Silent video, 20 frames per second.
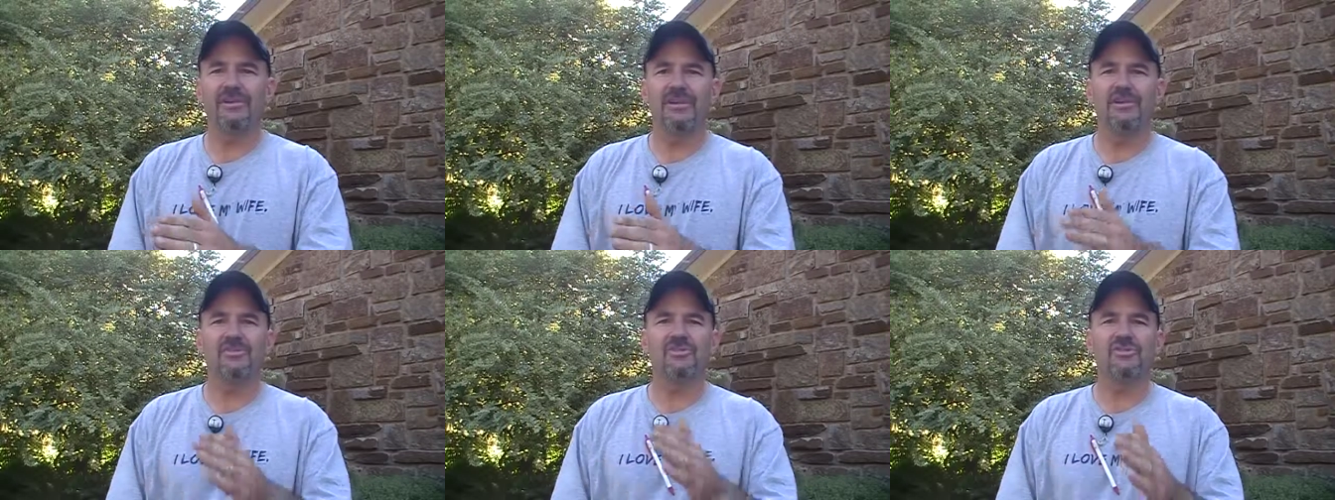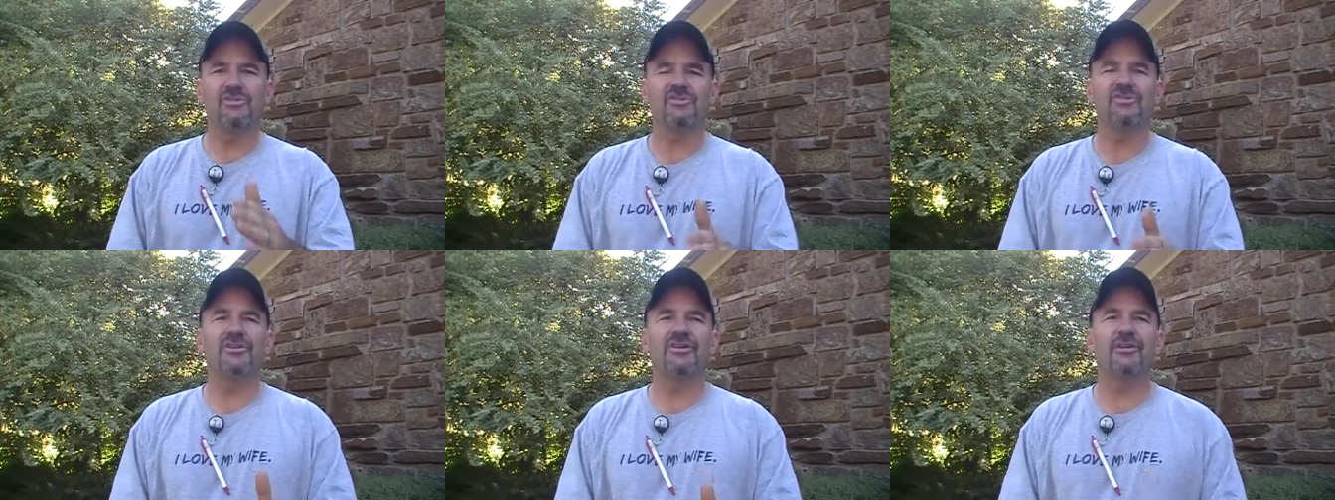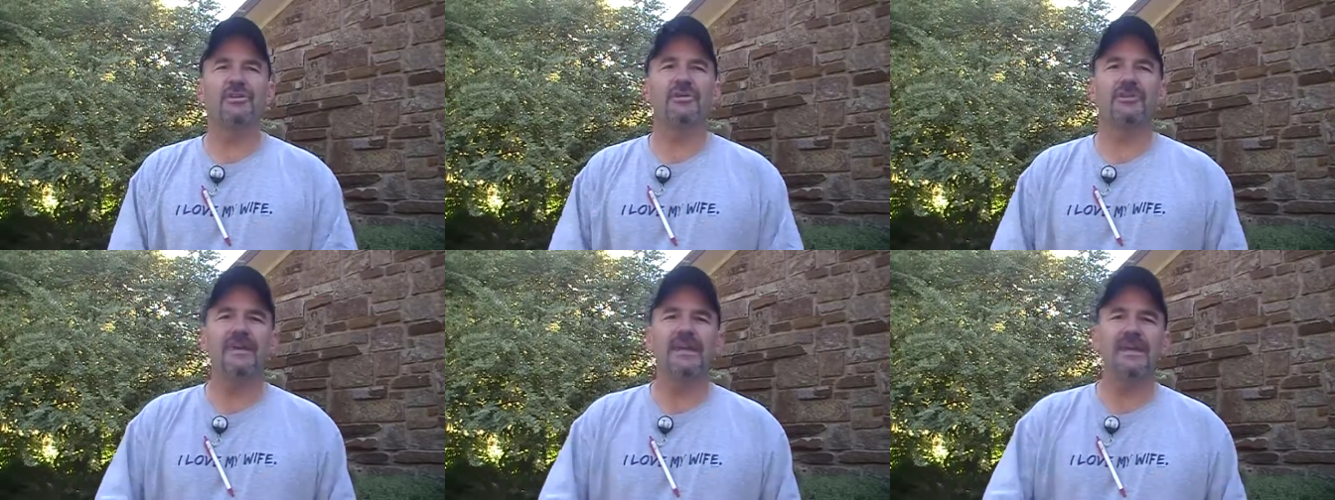other
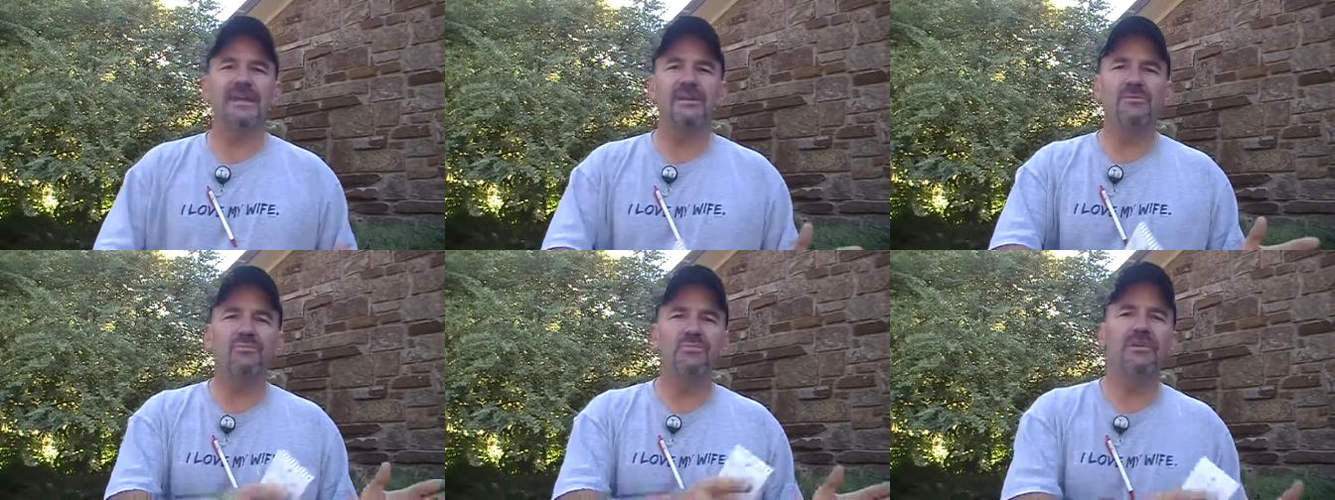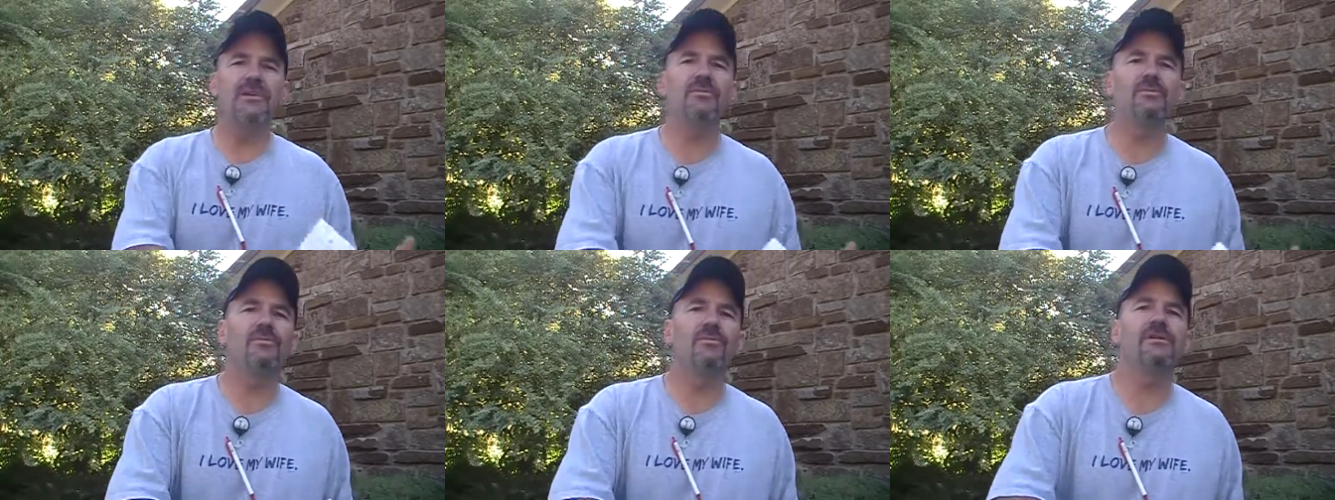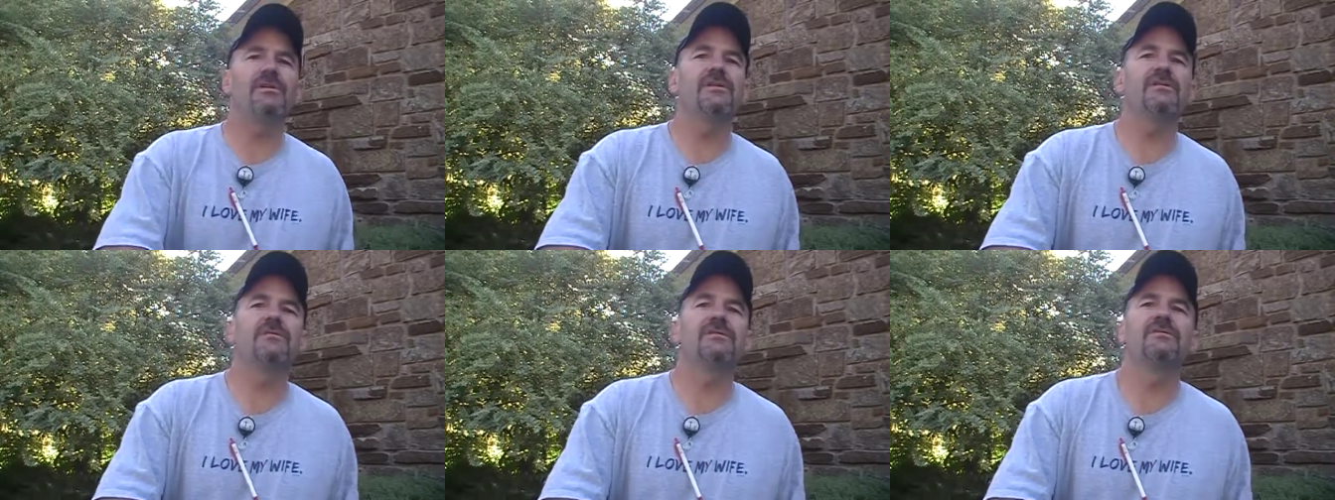soul they had been
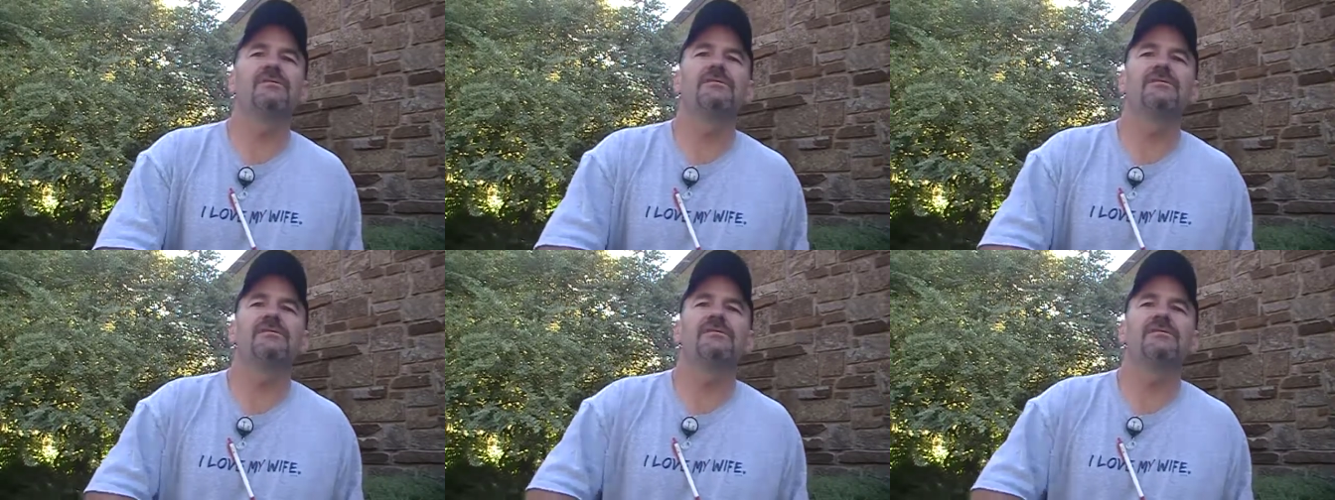with.